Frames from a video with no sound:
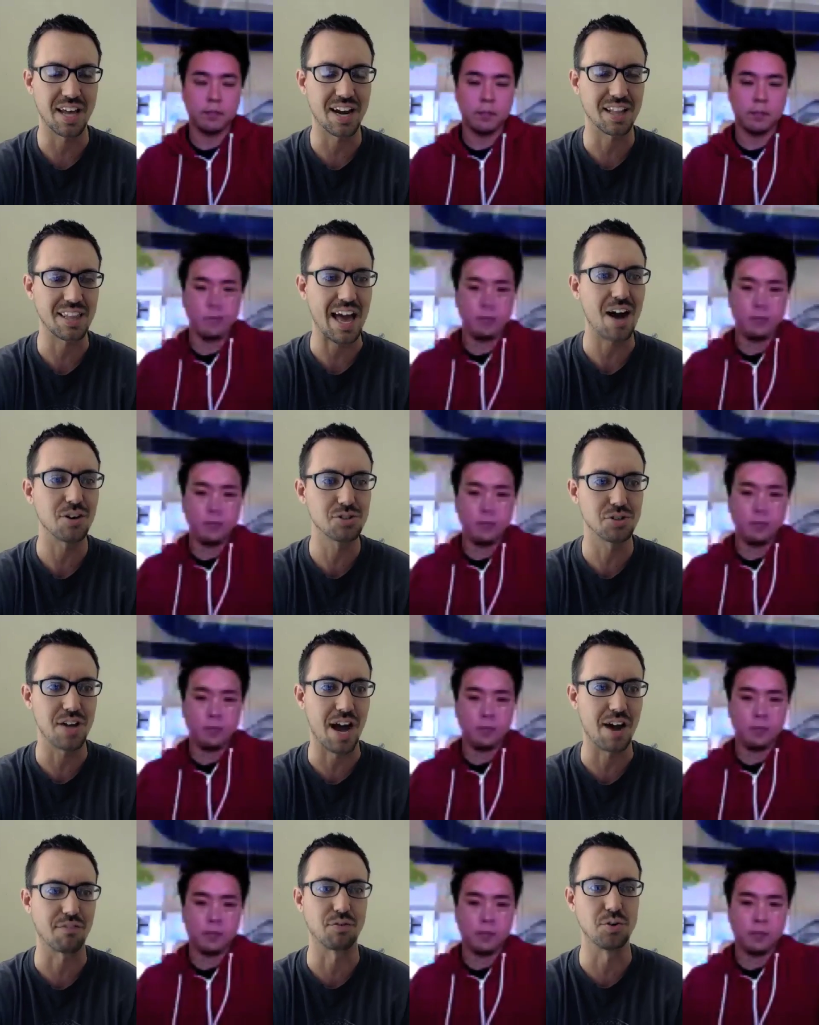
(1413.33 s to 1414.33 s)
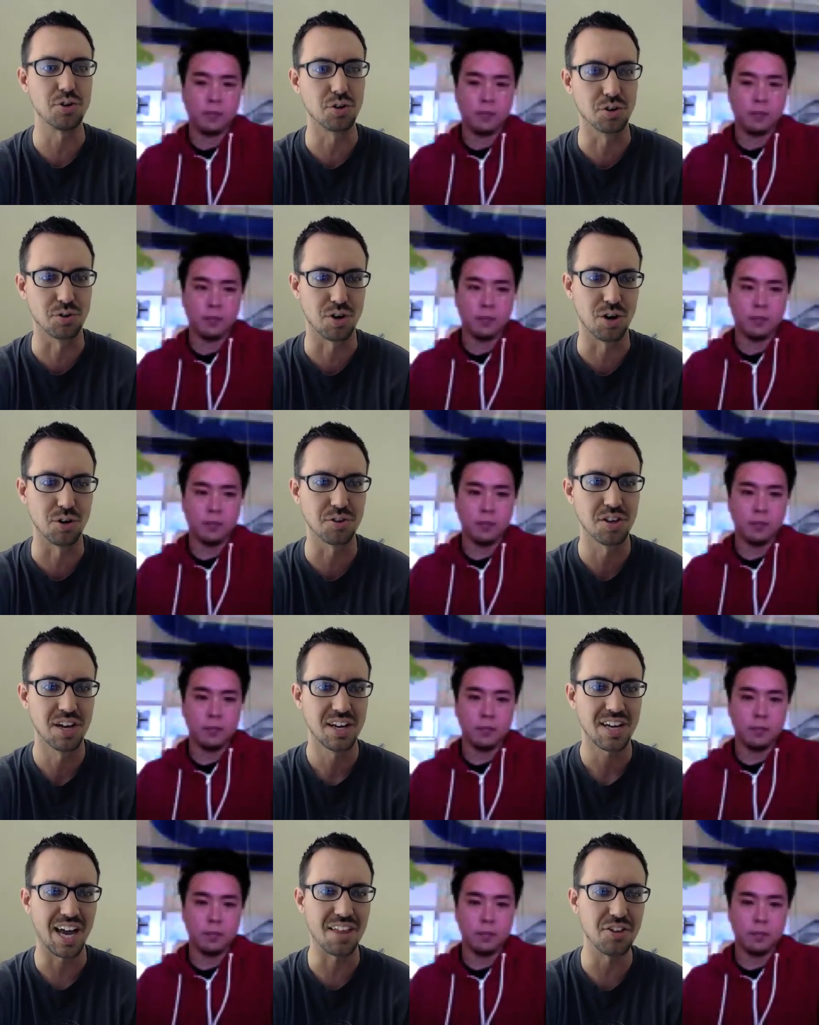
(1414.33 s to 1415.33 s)
Speaker 1: that allows you to have real growth
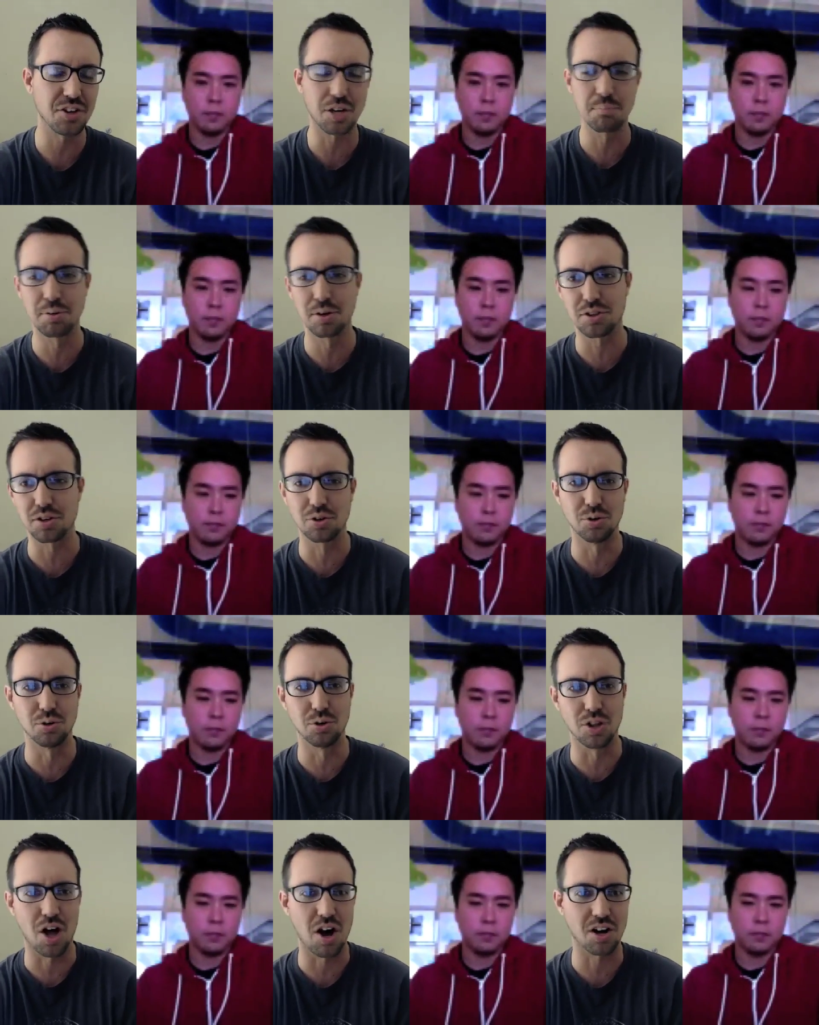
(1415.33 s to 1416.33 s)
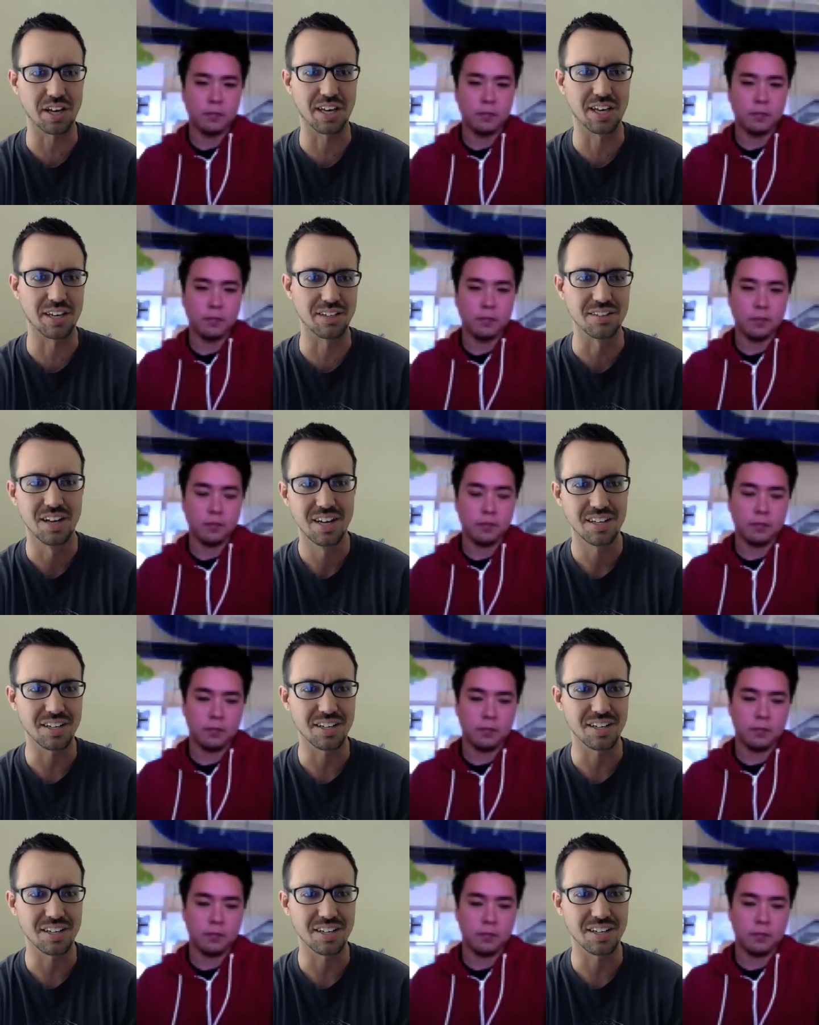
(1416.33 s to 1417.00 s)
and then you can put the cool login